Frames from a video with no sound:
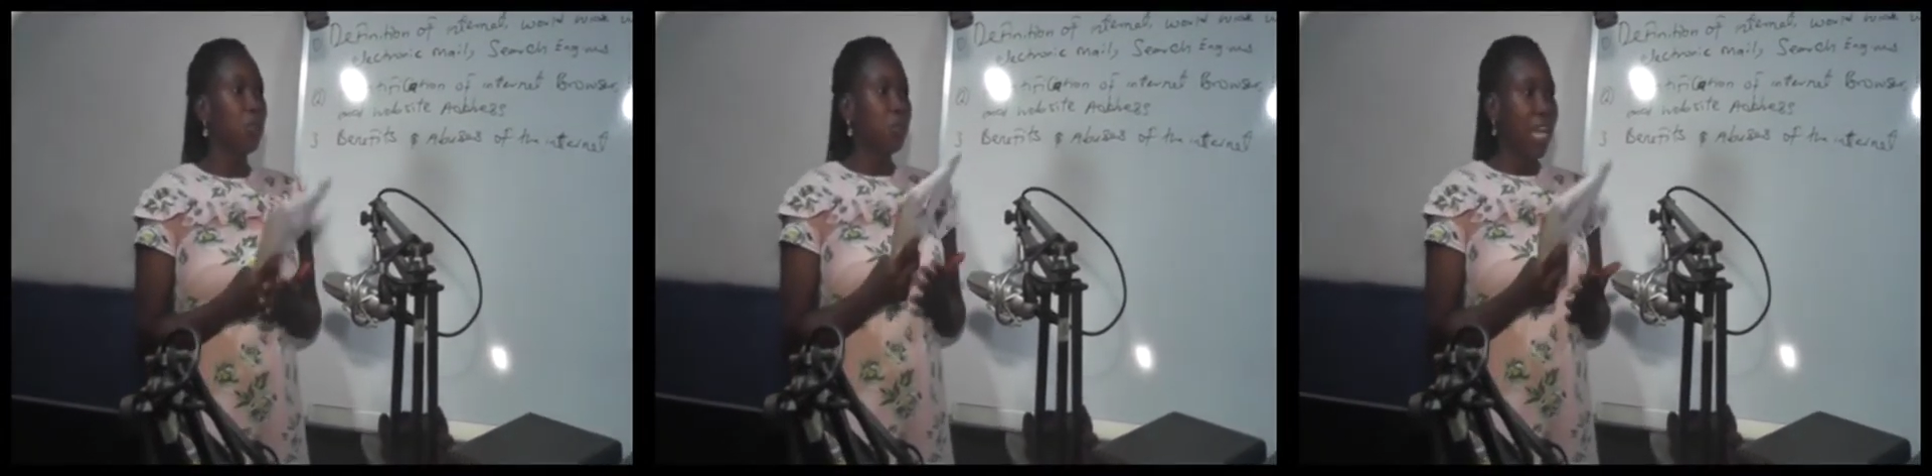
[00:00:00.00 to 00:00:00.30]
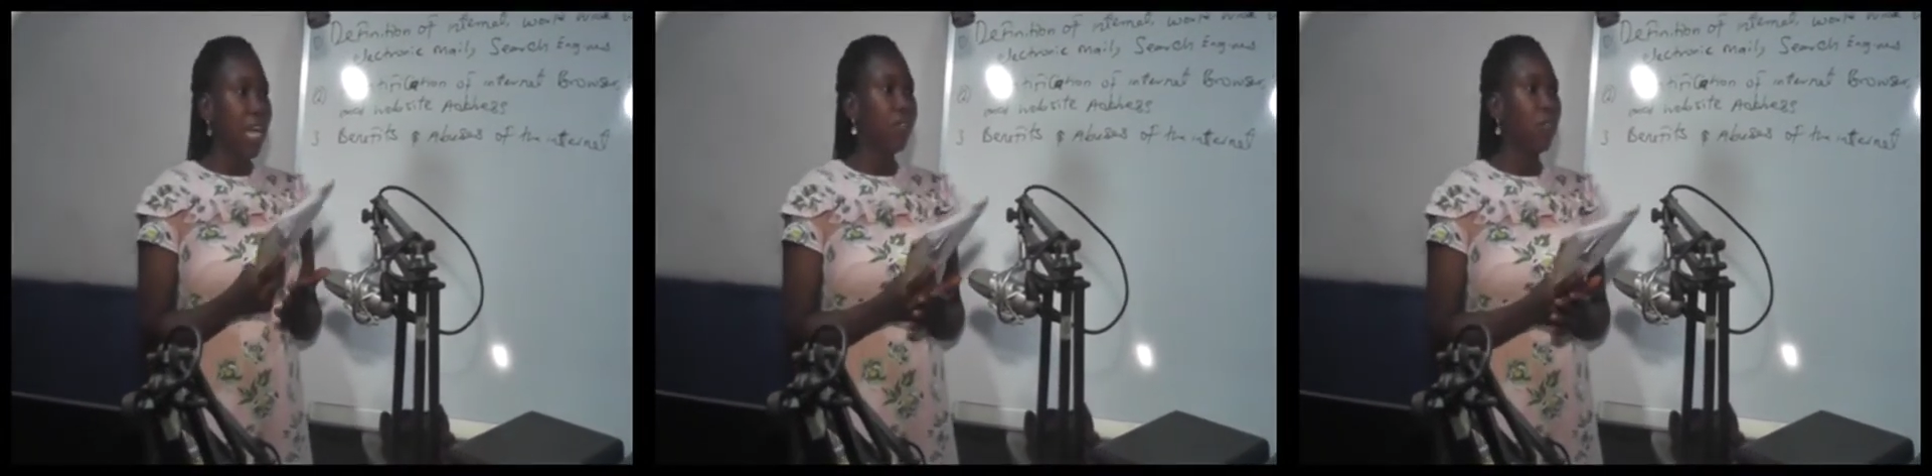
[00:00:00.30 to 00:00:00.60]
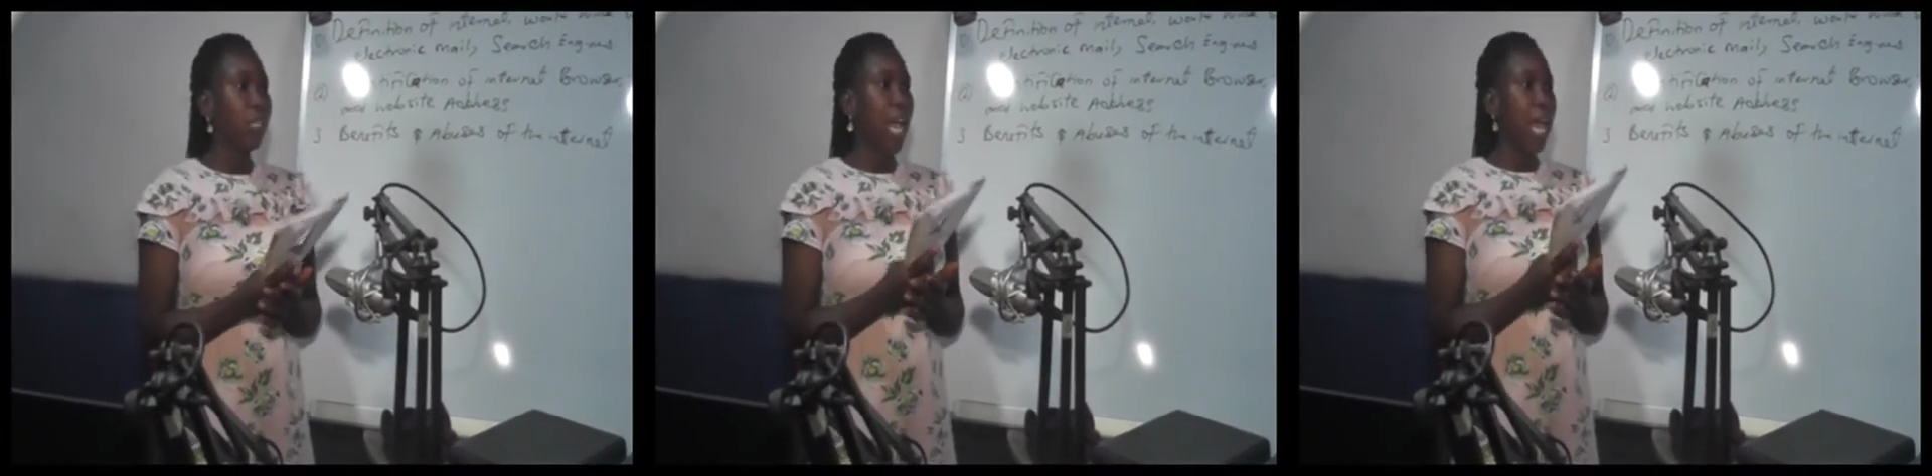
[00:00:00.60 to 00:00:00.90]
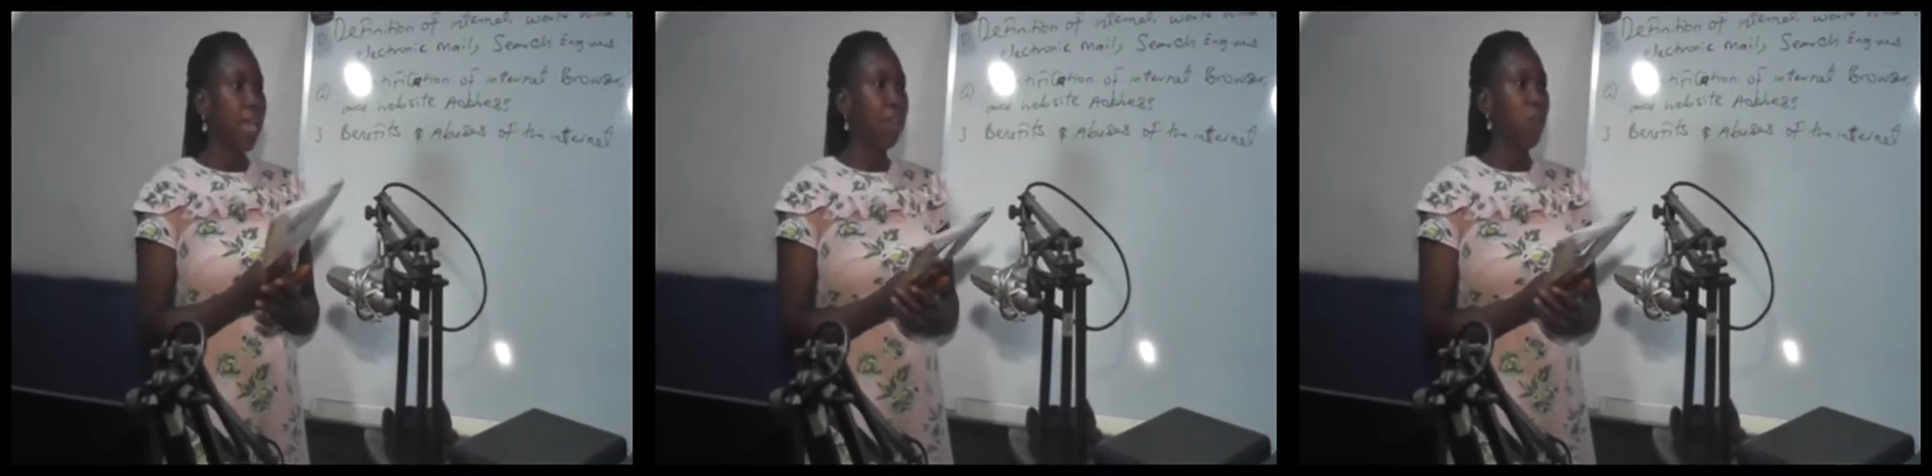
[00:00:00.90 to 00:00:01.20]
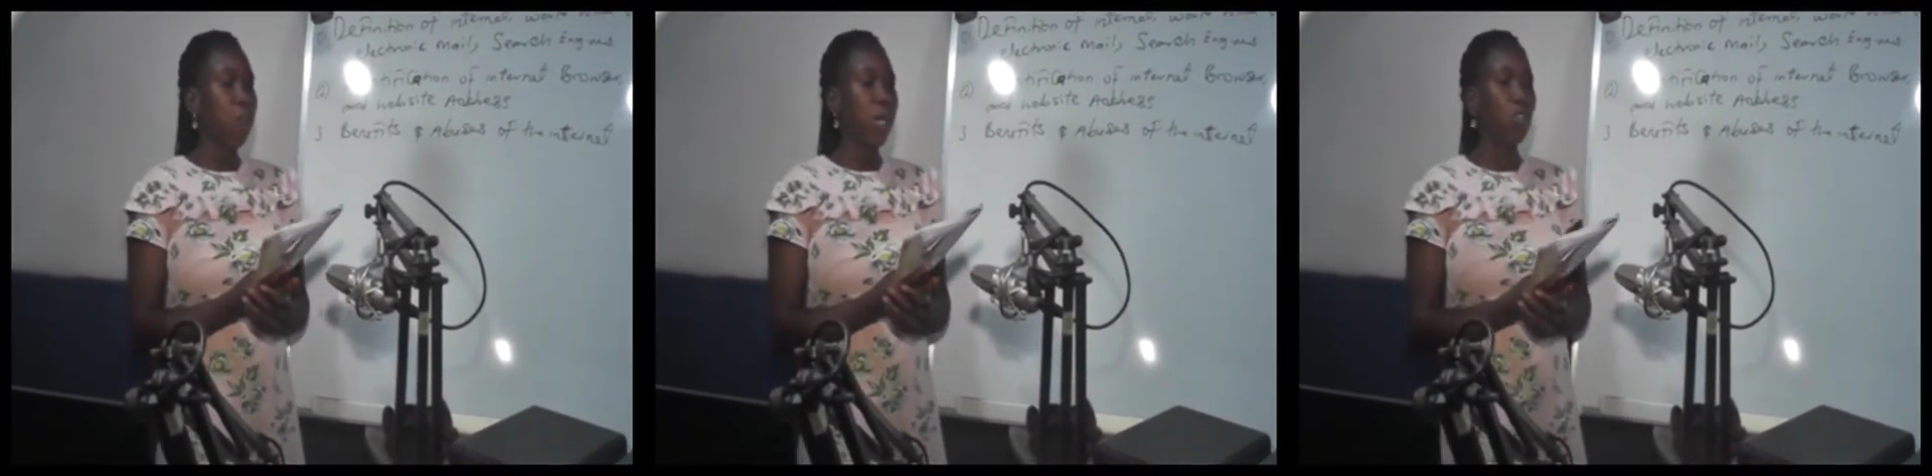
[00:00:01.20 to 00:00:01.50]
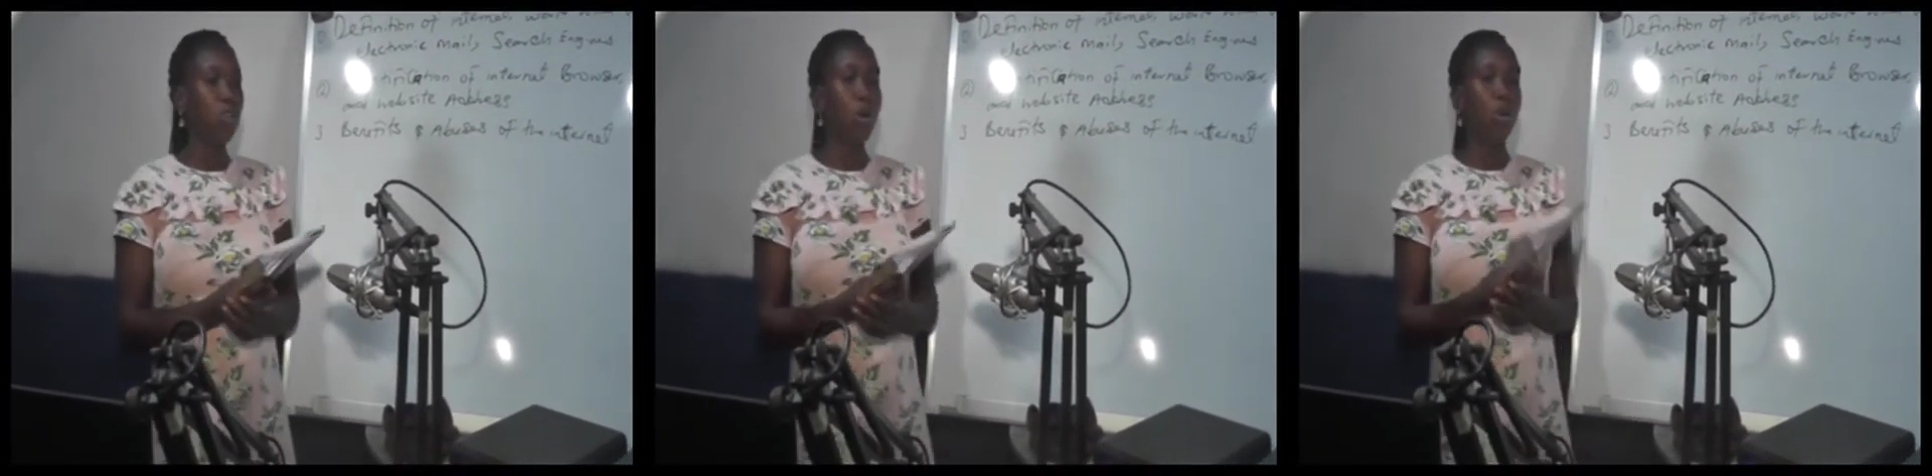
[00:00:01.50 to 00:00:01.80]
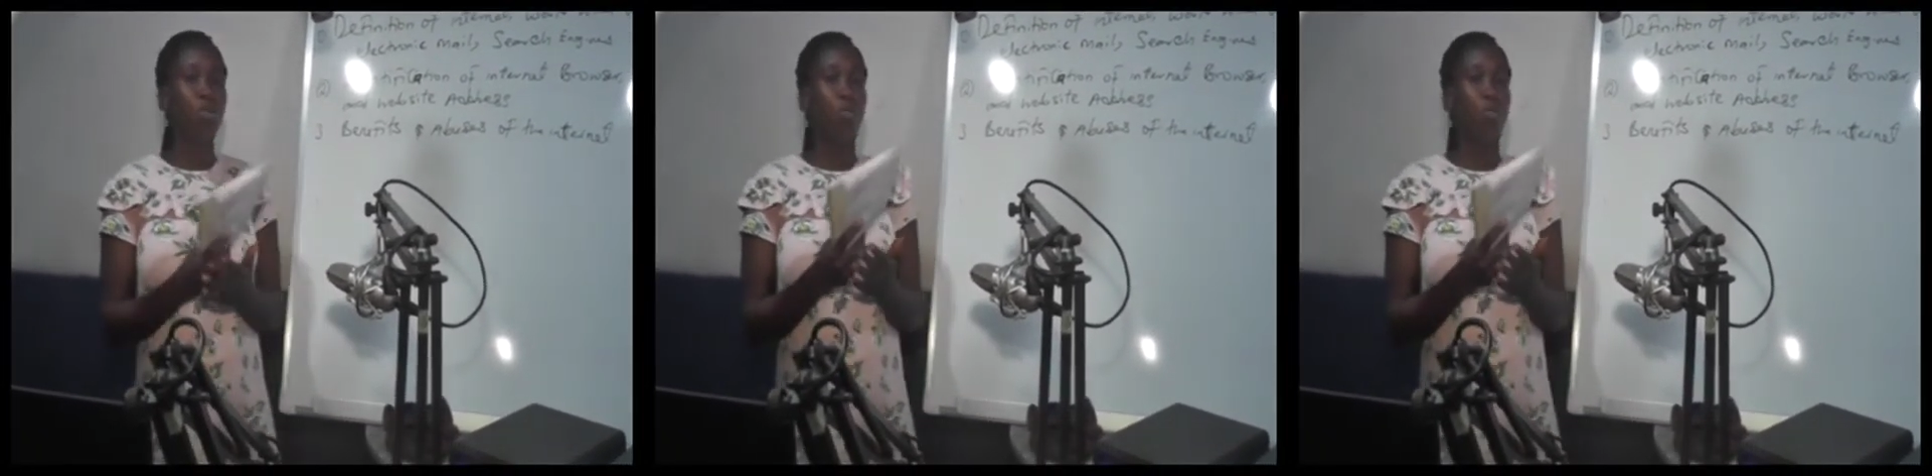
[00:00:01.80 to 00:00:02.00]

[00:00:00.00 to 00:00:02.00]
search for their information or to